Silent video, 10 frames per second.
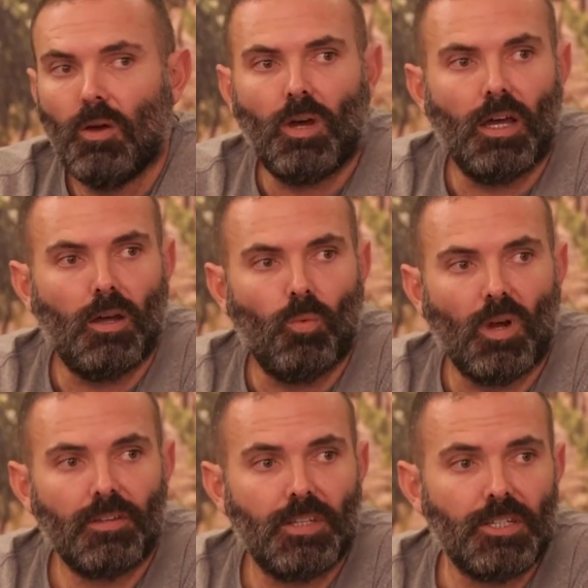Uh,
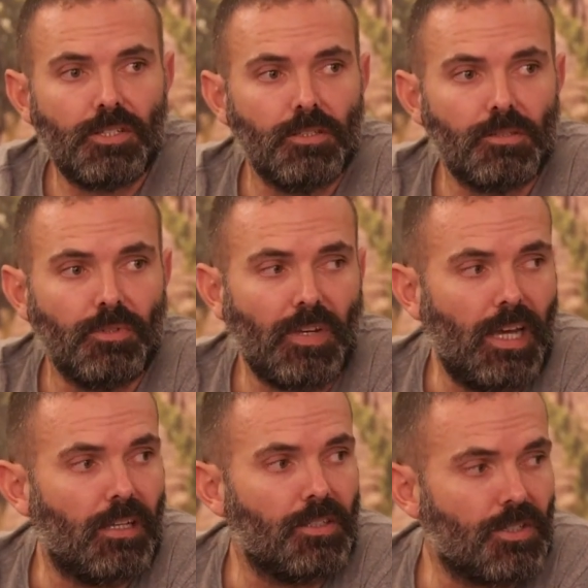one of the issues we've
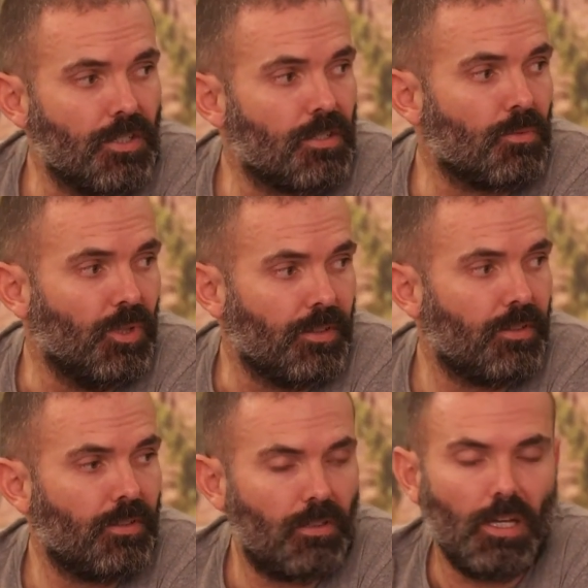had is just
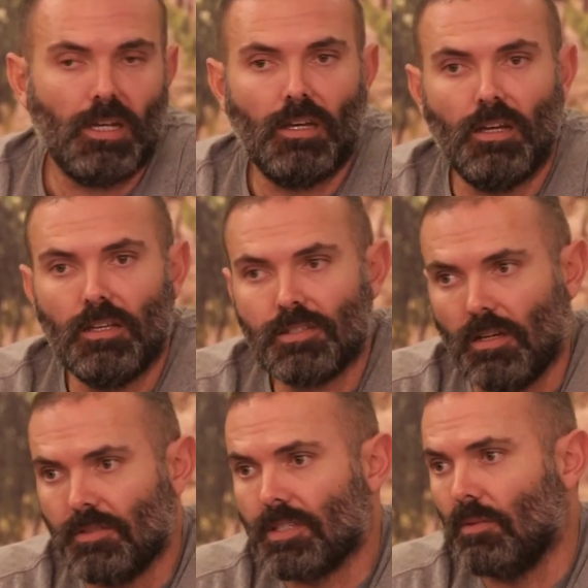with uh,
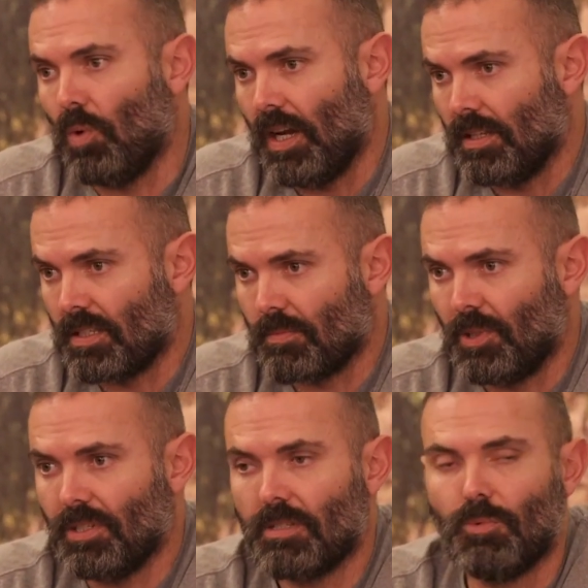in and the Wine
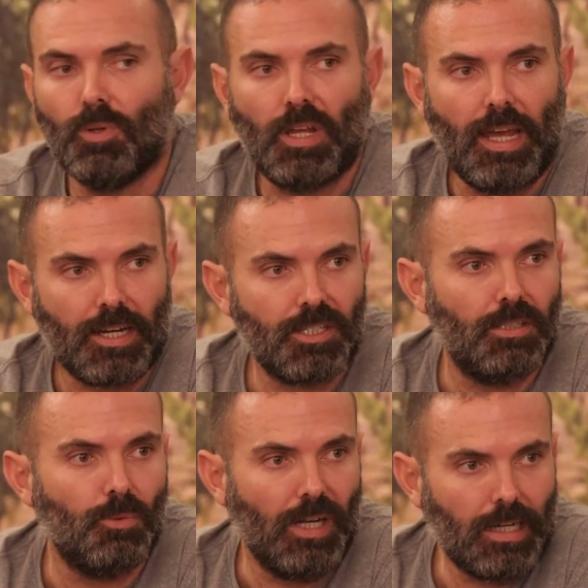Spirits Board actually
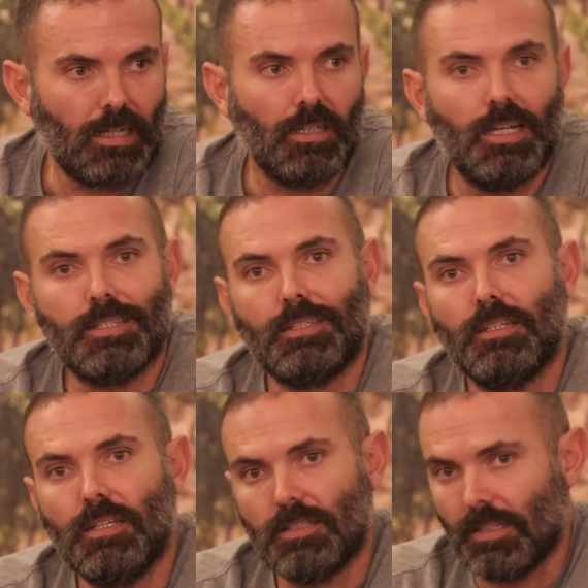recognizing it
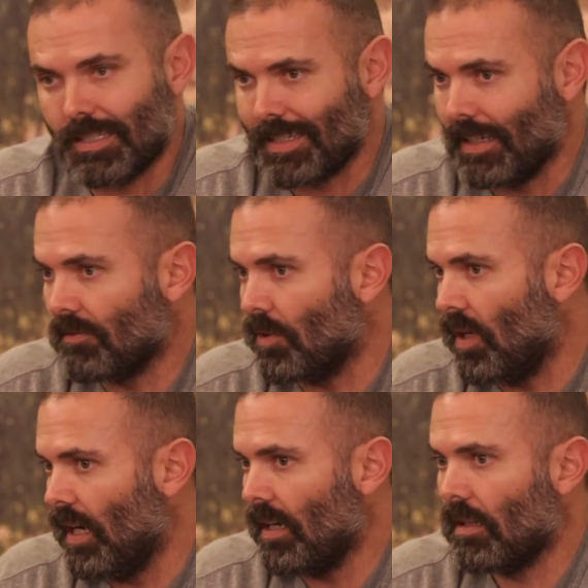as a distinct
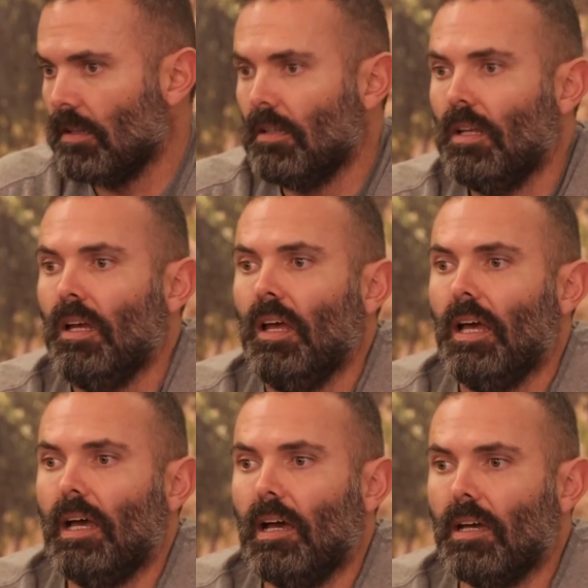varietal.
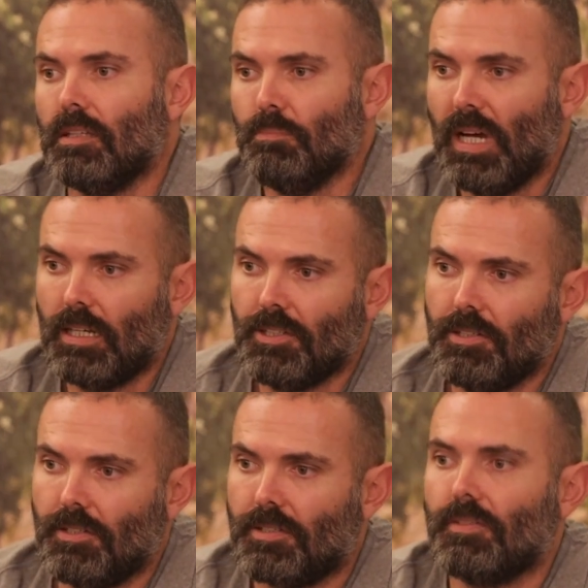Uh, the
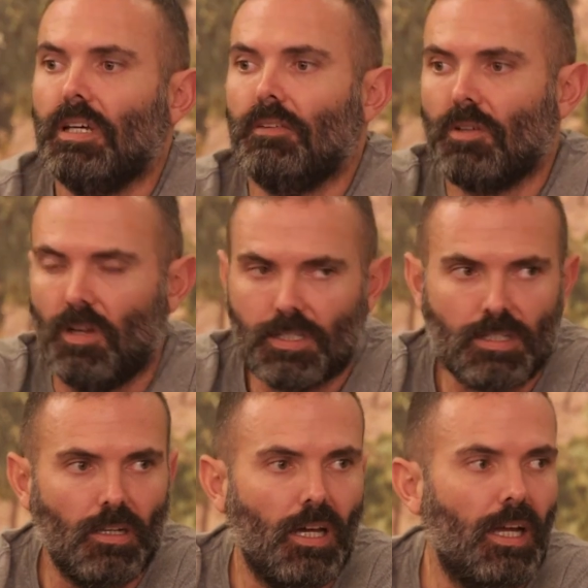Mullineux have kind of crossed
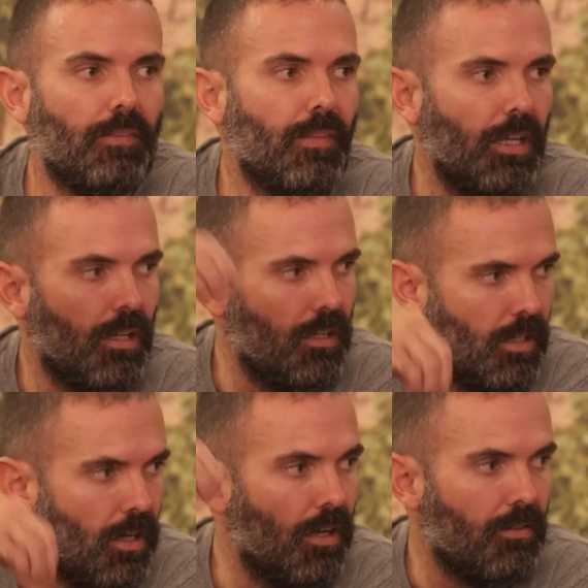the line there and
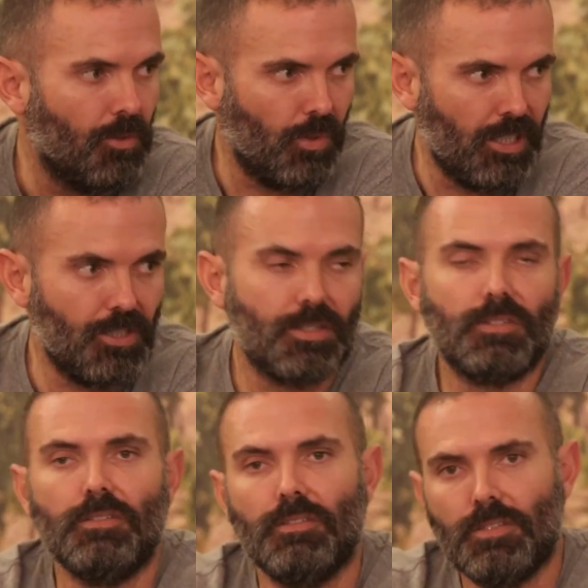now have a
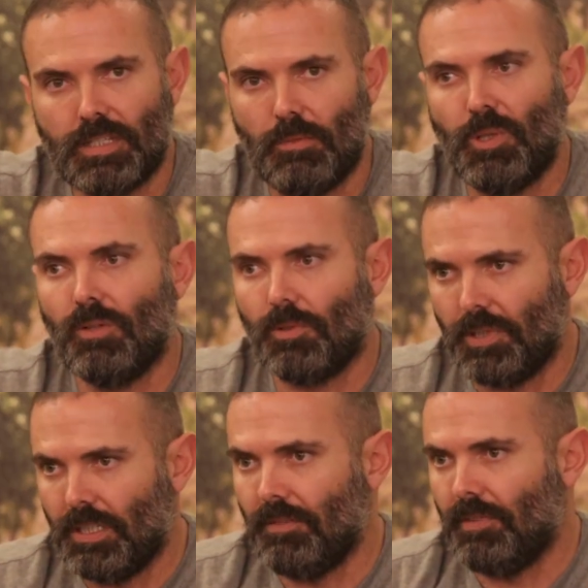registered Semillon
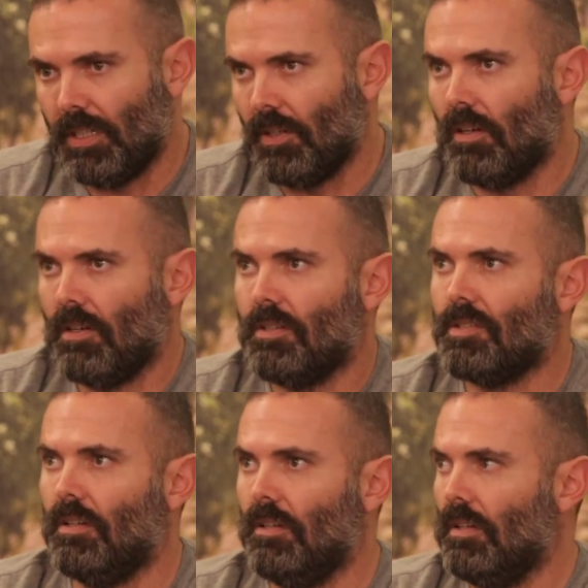Gris vineyard.
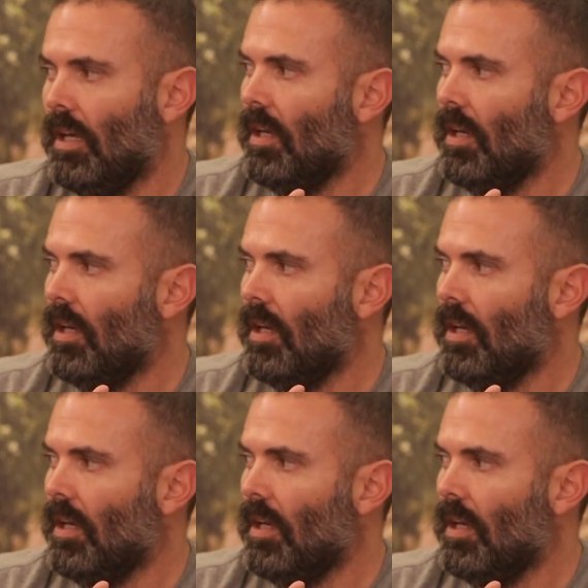So